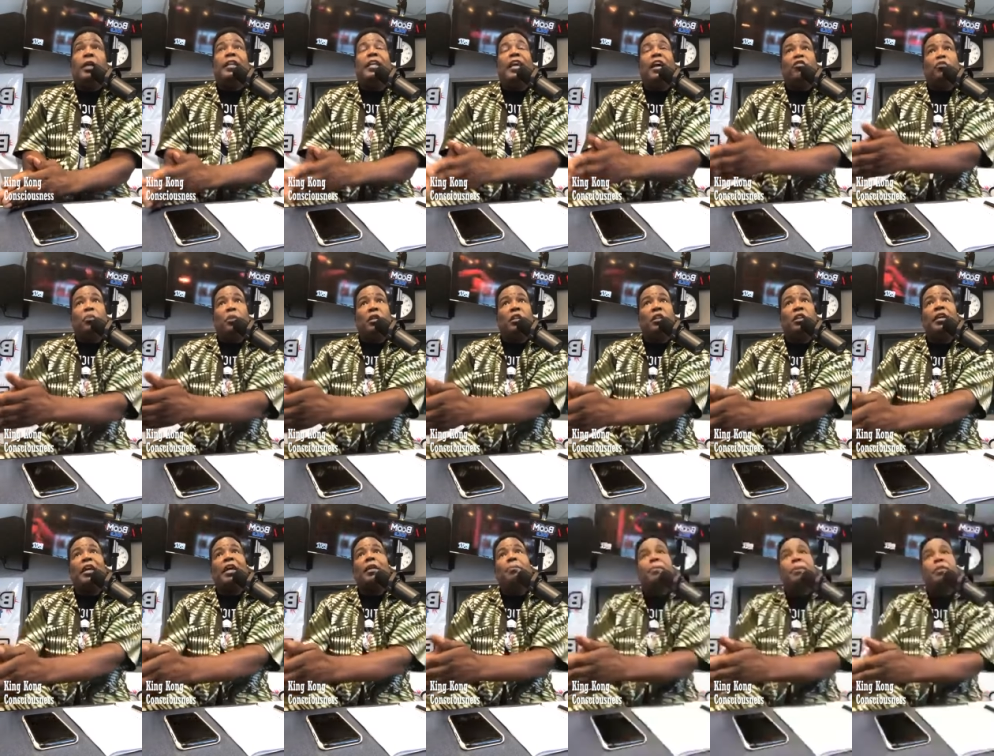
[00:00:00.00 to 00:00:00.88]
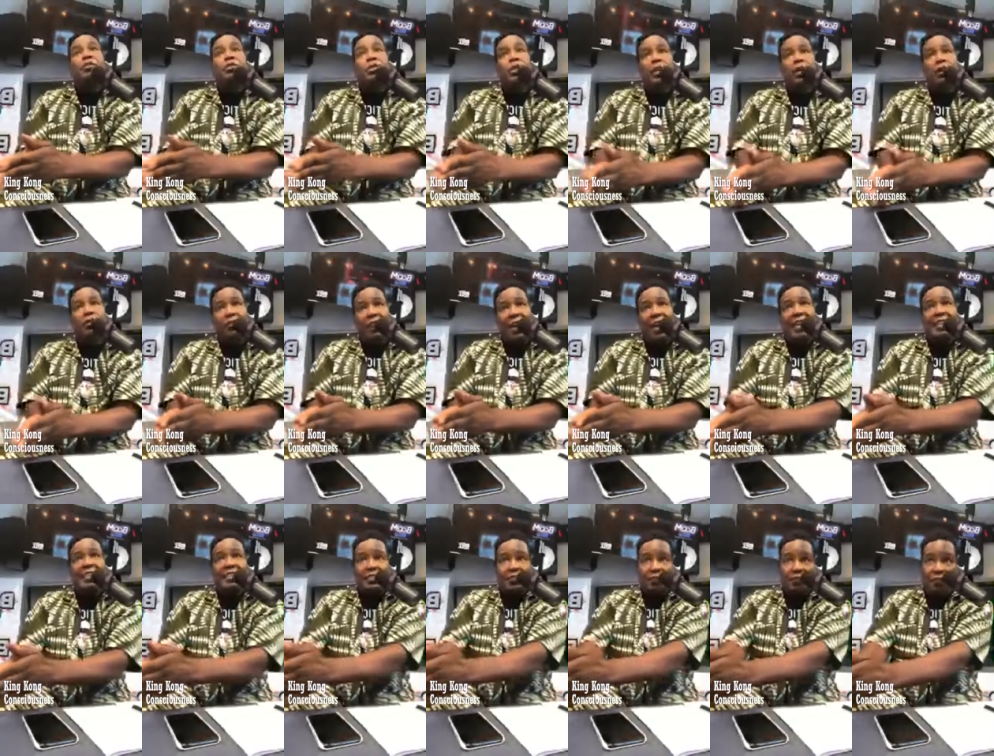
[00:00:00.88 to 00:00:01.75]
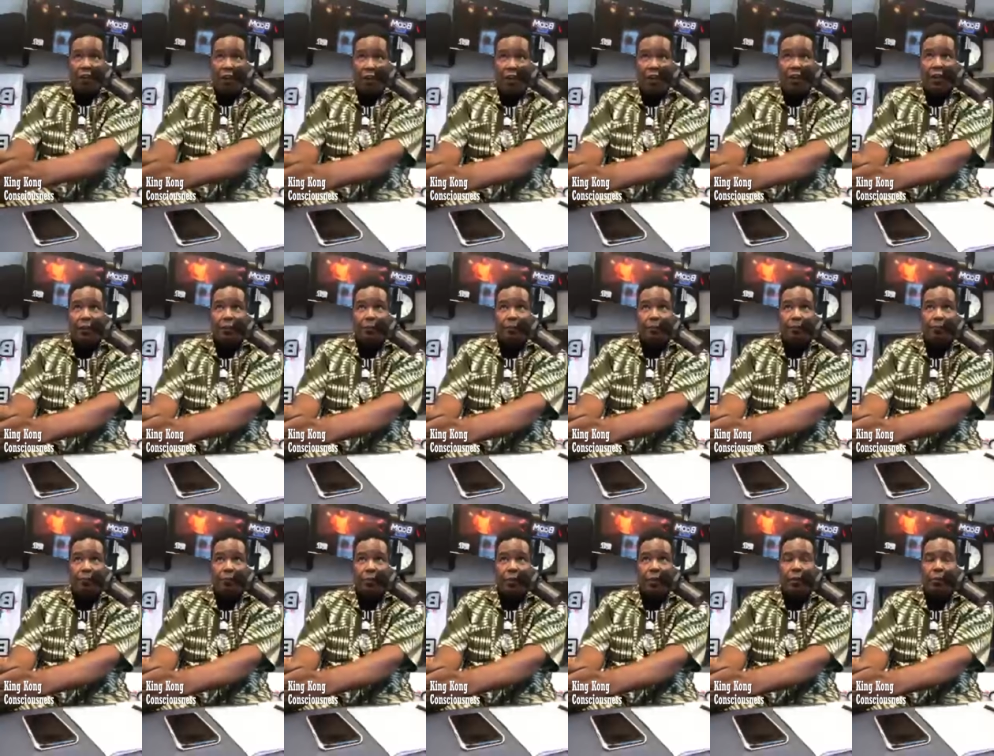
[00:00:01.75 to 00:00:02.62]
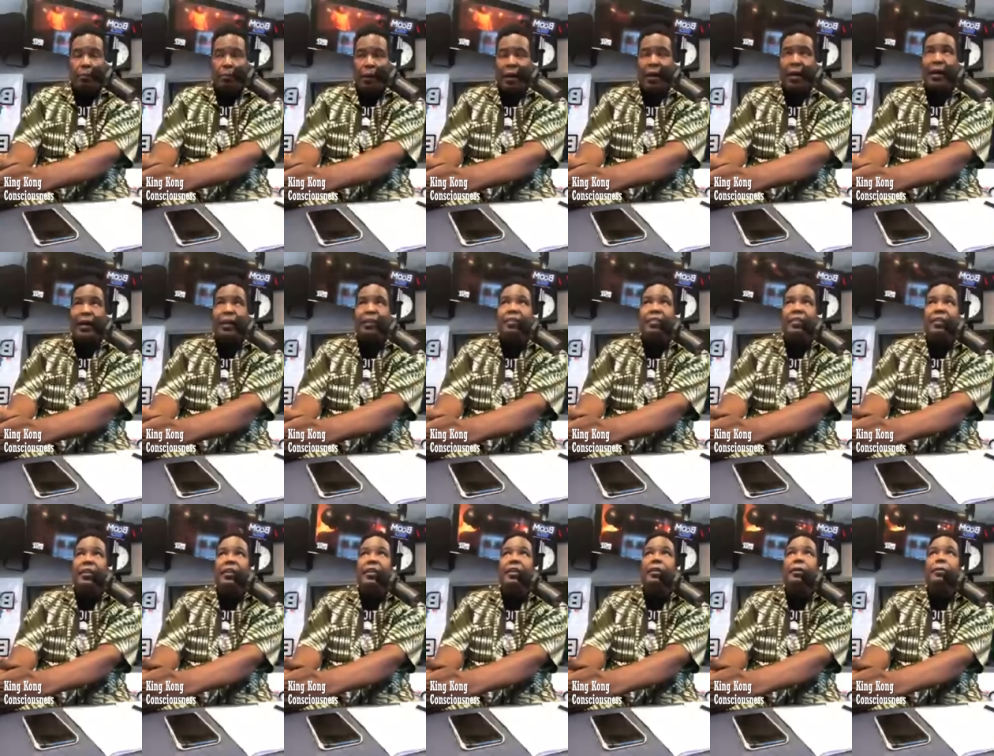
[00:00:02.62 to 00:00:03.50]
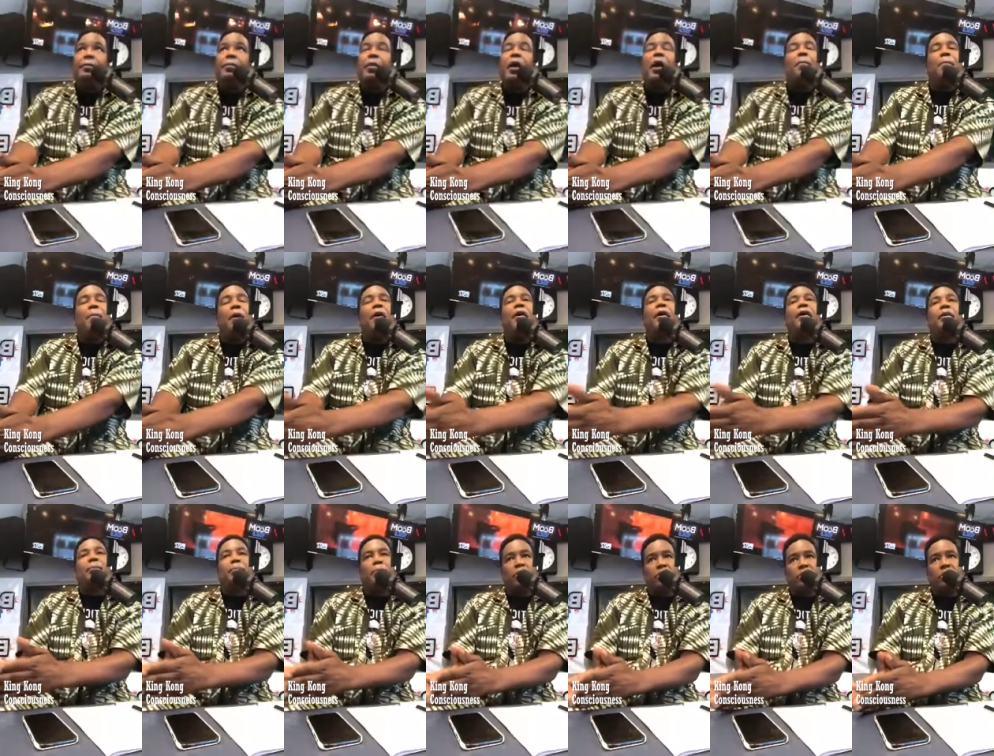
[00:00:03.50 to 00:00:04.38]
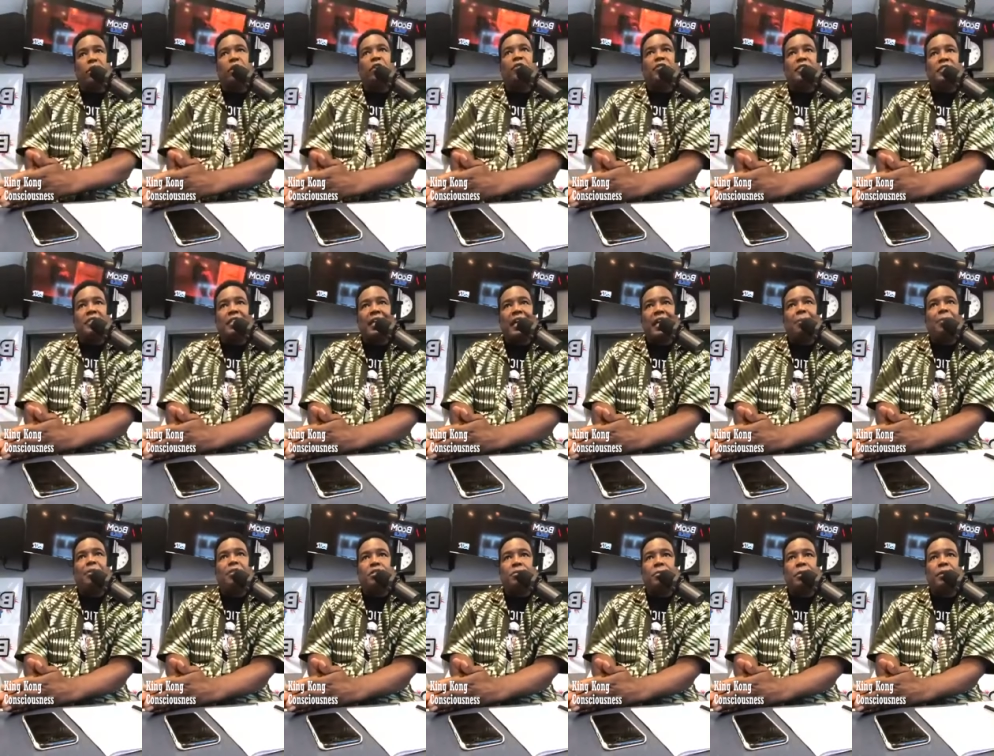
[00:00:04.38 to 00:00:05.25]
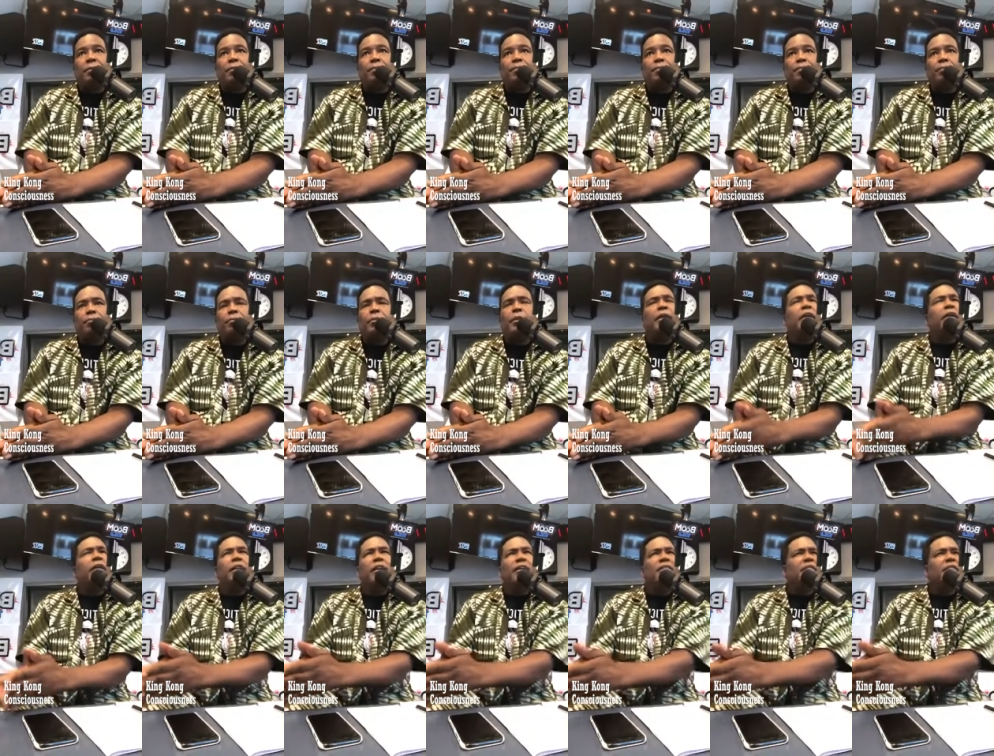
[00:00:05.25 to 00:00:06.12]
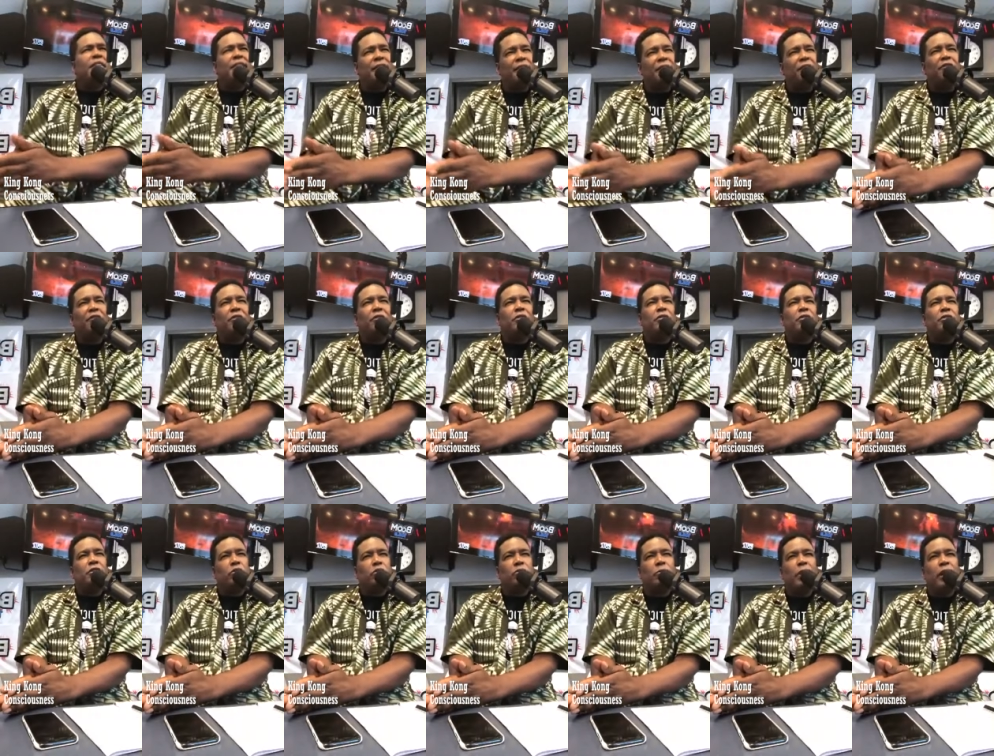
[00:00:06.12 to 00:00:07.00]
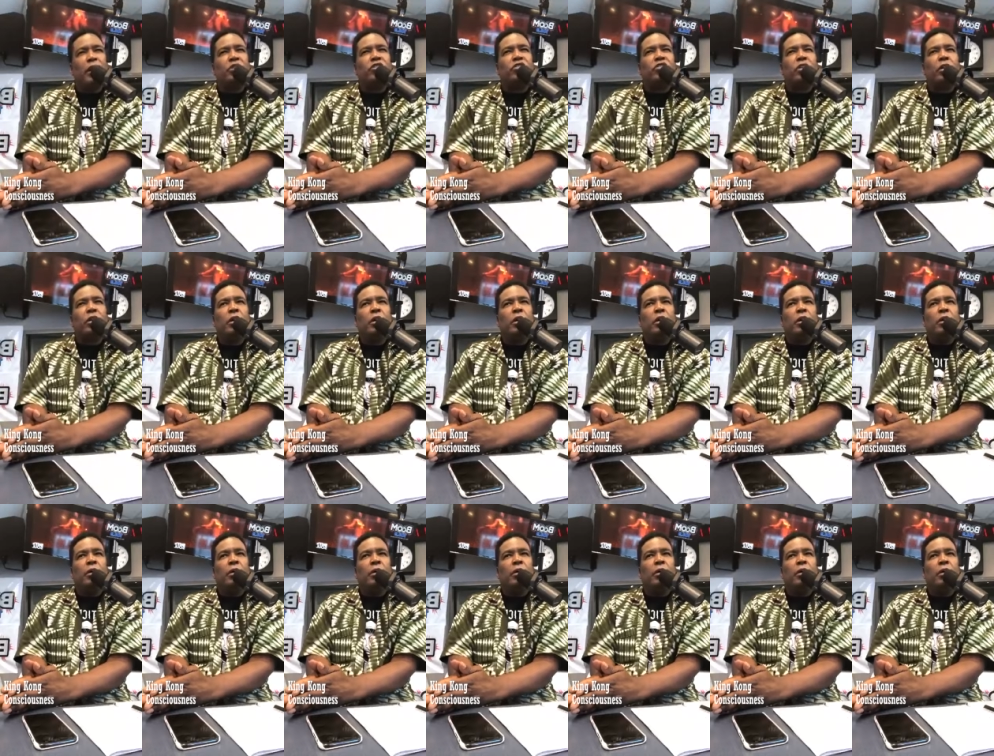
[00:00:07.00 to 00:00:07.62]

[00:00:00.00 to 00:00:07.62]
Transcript: Now, if we look at mental health as defined by the American mental health establishment, it doesn't differ too much.